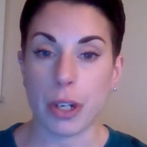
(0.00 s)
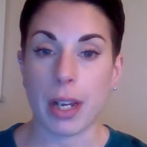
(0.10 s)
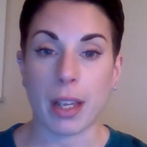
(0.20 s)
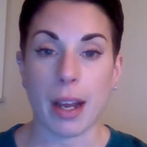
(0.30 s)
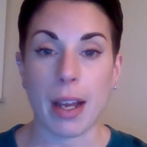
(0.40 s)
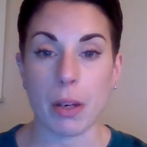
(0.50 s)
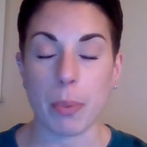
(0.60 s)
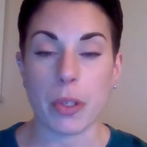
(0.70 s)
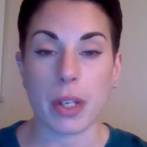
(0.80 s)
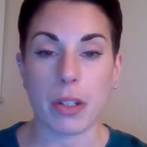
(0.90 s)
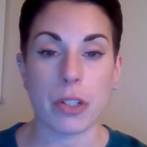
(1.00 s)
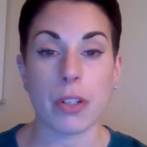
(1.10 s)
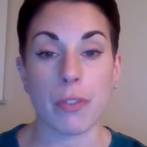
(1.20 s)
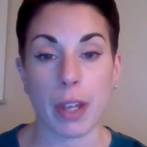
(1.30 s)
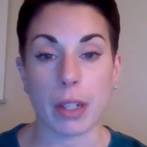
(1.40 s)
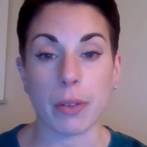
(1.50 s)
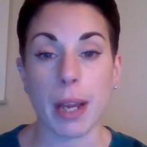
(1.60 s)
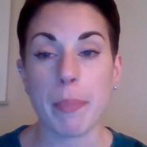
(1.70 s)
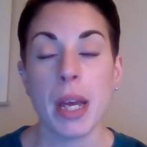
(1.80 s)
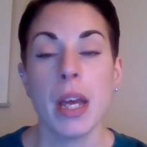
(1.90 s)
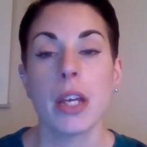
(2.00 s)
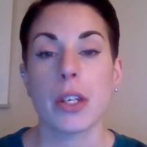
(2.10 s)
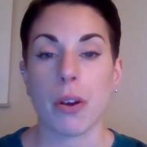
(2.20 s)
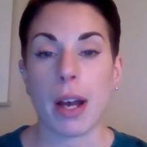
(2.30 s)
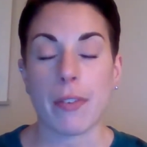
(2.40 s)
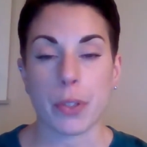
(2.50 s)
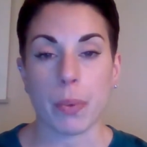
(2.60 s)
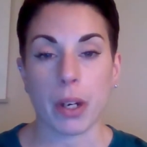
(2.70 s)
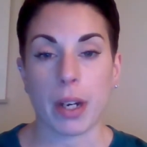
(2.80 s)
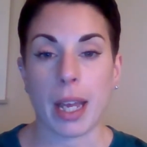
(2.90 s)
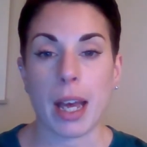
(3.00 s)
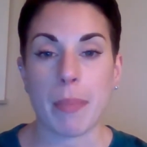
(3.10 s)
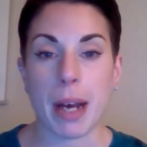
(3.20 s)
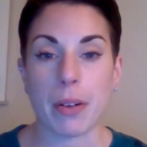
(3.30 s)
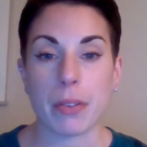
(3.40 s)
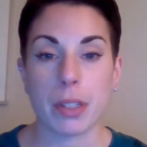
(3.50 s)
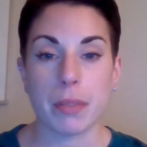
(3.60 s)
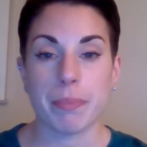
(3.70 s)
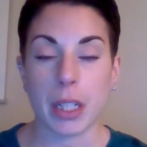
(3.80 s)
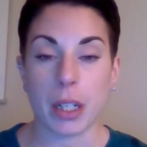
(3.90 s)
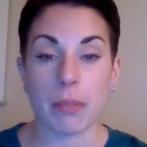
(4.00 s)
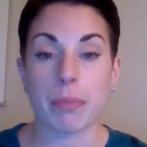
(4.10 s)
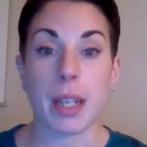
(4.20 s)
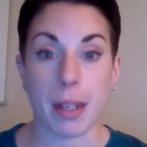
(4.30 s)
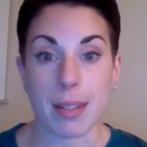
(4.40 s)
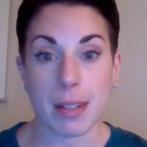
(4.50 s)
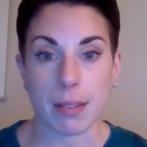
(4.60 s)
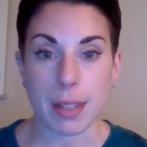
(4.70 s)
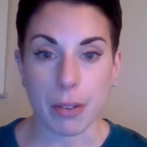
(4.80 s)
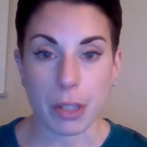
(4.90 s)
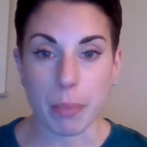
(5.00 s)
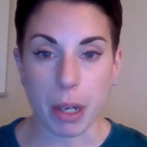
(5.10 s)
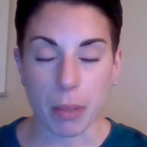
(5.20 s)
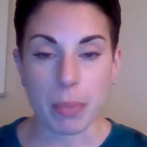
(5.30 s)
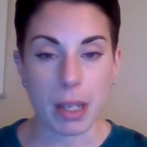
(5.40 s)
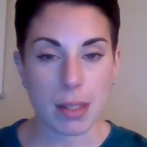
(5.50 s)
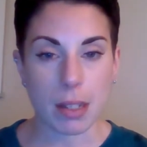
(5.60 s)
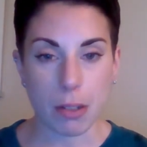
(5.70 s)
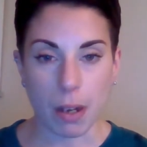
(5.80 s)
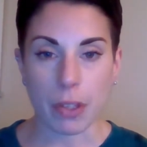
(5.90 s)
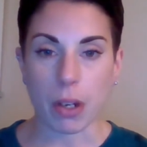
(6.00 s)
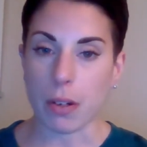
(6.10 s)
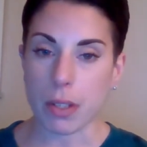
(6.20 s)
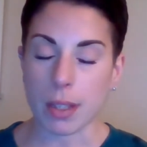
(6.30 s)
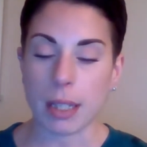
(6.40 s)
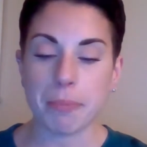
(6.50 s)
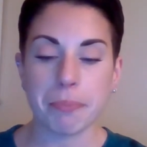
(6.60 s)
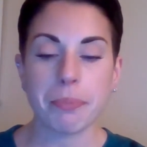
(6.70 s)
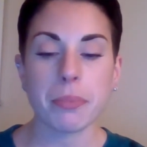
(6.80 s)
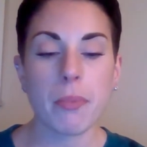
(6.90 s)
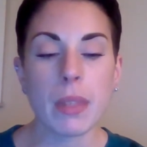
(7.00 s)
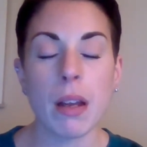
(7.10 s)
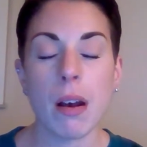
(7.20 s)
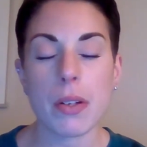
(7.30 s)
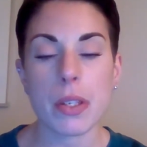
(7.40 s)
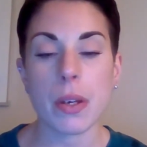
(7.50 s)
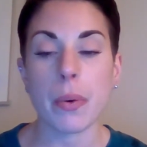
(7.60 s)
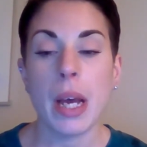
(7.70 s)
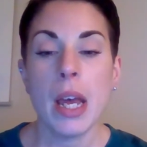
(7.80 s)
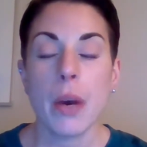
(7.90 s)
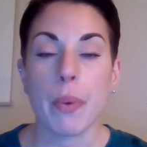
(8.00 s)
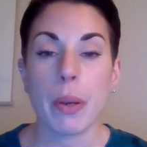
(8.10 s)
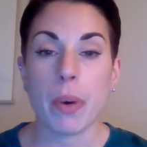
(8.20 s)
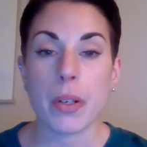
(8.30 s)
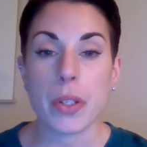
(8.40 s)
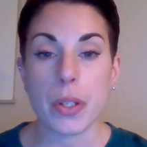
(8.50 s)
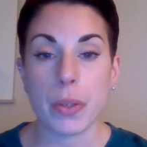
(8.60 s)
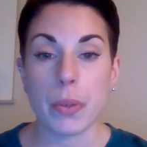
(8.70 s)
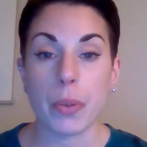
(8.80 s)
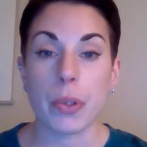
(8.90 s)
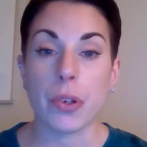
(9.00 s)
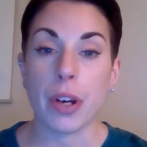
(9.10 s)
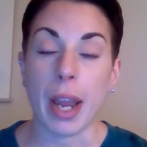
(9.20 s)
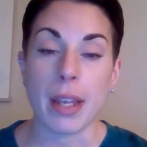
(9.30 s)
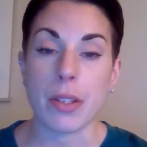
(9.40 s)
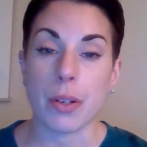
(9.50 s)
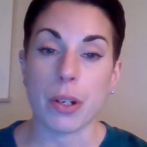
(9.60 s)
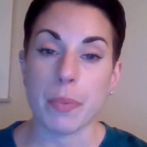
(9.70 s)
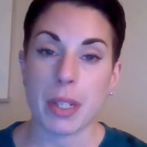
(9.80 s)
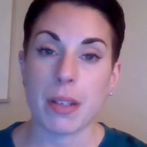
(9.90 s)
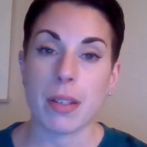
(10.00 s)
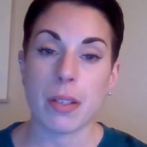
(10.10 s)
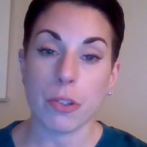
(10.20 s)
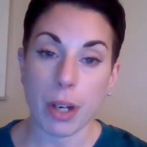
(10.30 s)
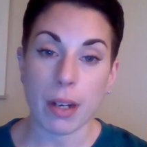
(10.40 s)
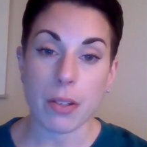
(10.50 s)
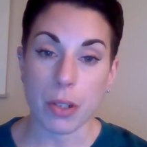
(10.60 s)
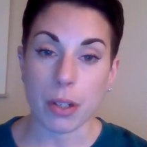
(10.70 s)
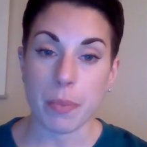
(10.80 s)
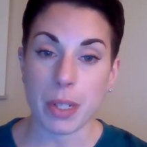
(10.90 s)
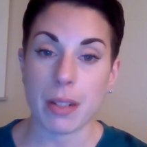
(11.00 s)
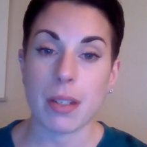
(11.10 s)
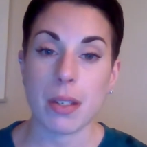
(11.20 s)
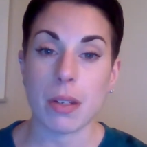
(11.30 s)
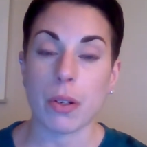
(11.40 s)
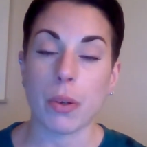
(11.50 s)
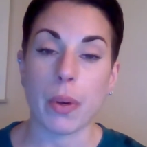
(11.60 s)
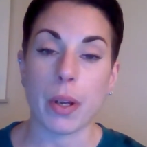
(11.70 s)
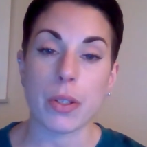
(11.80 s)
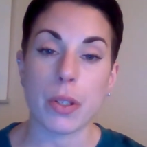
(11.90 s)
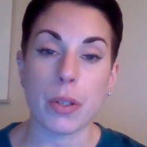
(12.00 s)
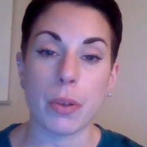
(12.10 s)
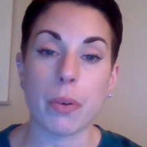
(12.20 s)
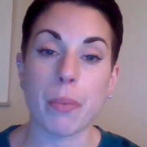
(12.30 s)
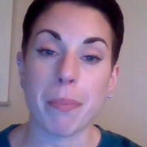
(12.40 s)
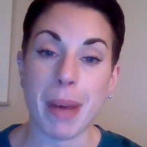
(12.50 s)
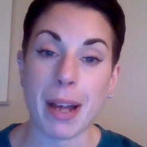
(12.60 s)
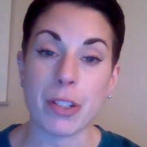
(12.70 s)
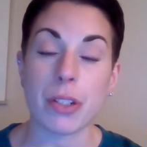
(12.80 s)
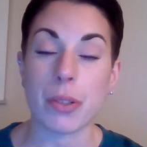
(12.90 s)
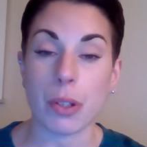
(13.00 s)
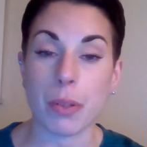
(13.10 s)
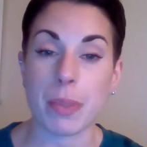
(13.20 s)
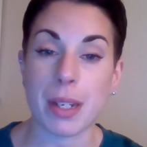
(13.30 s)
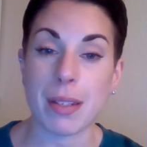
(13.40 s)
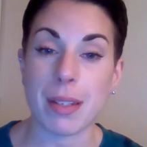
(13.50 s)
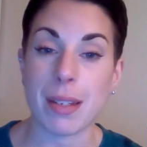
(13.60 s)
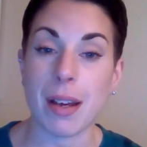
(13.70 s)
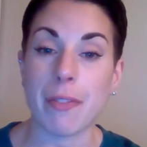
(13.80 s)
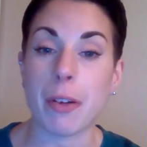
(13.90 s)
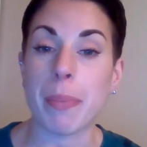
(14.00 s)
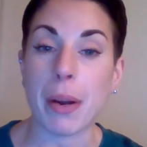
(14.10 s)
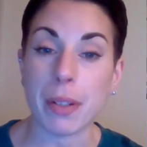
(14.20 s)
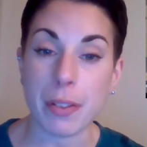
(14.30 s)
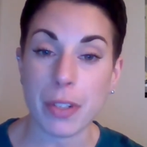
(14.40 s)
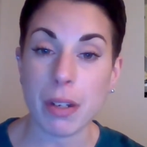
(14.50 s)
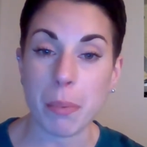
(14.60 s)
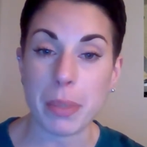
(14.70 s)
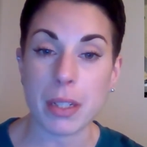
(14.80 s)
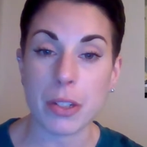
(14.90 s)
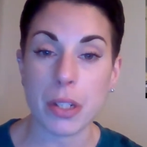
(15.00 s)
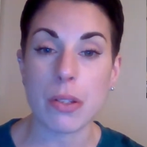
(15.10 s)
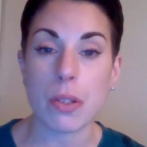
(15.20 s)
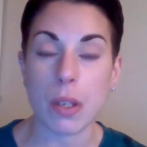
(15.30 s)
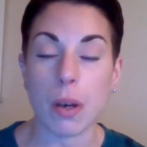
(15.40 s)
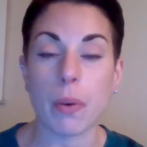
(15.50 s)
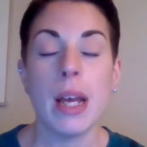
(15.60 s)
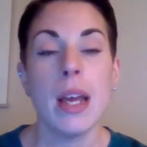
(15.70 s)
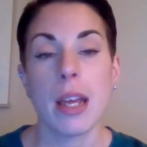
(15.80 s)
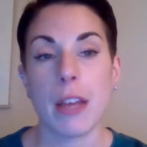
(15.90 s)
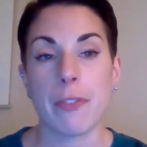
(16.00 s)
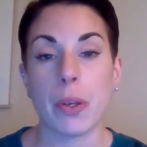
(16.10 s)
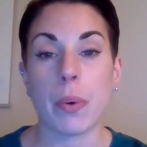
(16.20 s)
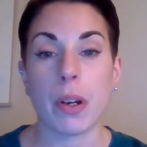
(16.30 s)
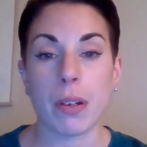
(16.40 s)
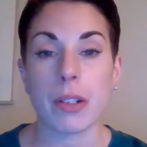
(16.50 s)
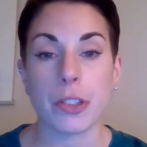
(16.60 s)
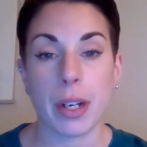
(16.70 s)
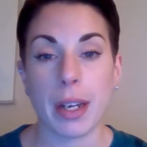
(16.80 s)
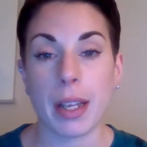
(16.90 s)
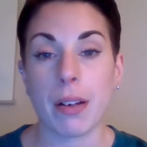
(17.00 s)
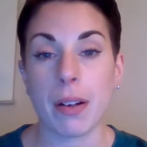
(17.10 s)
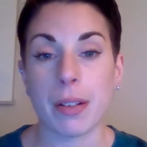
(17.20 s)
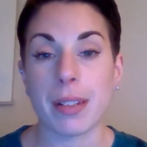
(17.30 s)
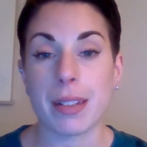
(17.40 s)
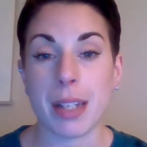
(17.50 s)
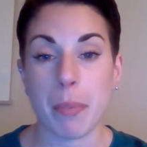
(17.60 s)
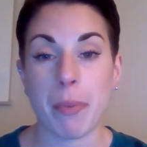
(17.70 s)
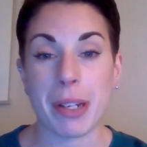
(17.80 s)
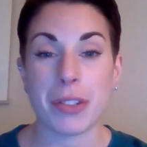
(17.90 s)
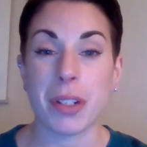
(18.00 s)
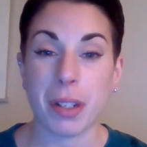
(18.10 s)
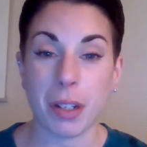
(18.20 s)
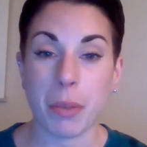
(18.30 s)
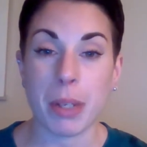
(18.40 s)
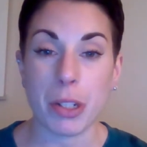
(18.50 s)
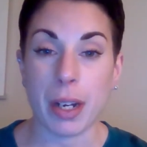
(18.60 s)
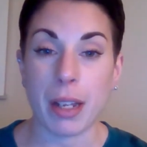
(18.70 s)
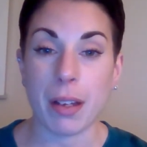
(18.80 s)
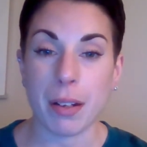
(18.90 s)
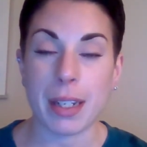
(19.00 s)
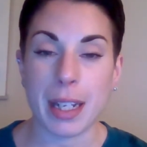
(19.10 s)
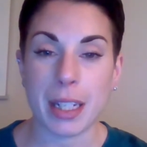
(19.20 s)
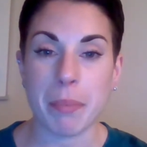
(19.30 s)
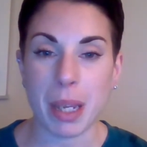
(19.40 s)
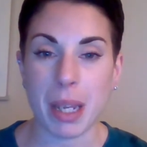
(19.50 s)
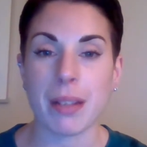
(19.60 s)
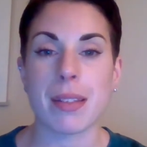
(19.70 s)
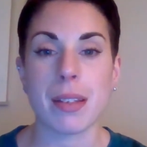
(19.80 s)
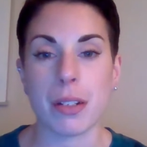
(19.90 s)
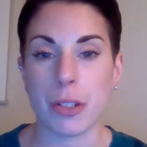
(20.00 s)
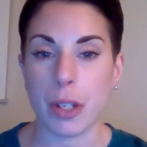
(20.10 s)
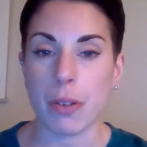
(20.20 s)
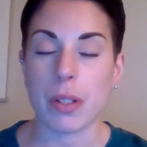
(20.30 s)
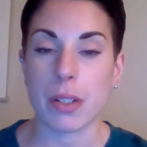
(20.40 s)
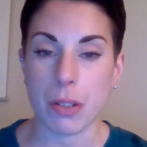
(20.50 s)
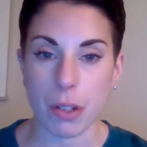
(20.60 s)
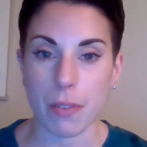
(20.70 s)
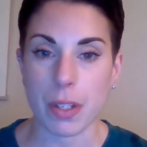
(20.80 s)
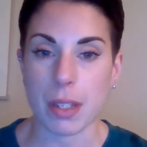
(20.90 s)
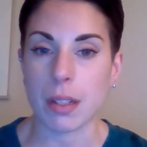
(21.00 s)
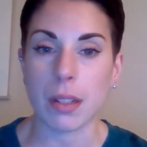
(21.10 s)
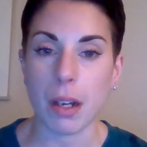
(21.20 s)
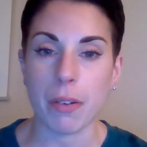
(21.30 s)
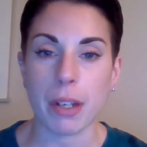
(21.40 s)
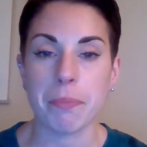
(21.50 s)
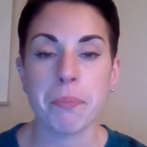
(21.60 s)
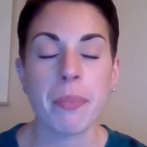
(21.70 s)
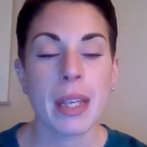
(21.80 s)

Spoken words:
training at a higher percentage and you fail a rep, you don't have to worry about, getting stuck down at the bottom because they do have the guards on them. Also, we want to create circumstances and train in circumstances that are going to match the circumstances of a powerlifting competition. So if you are not training on the type of bench that you're going to be training on in the meet, that's going to do you a disservice in the long run.